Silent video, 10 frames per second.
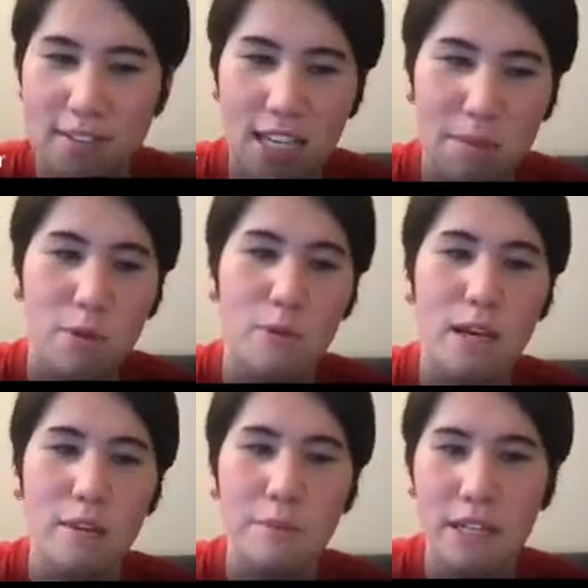table
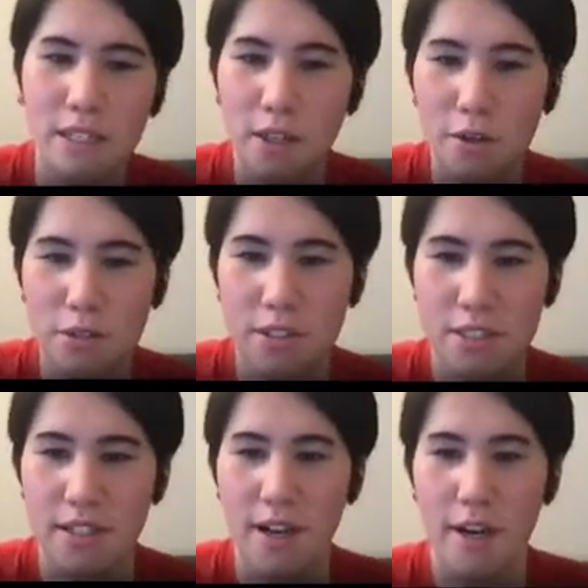will be closer
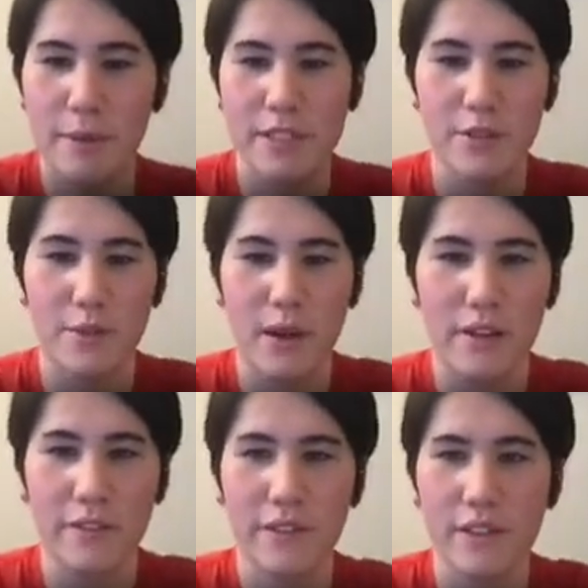to carbon
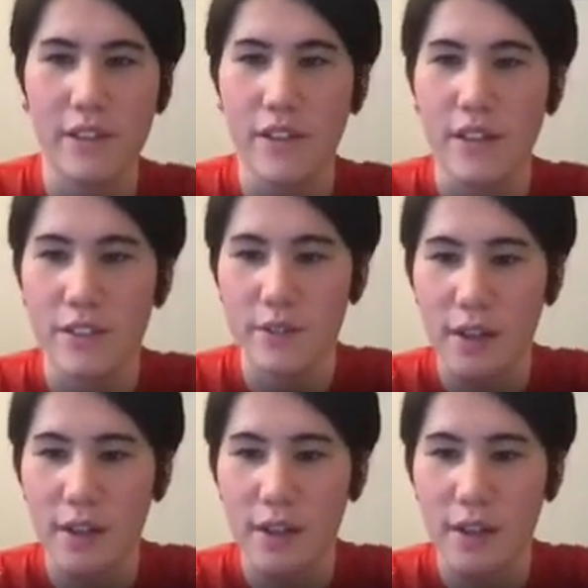12. So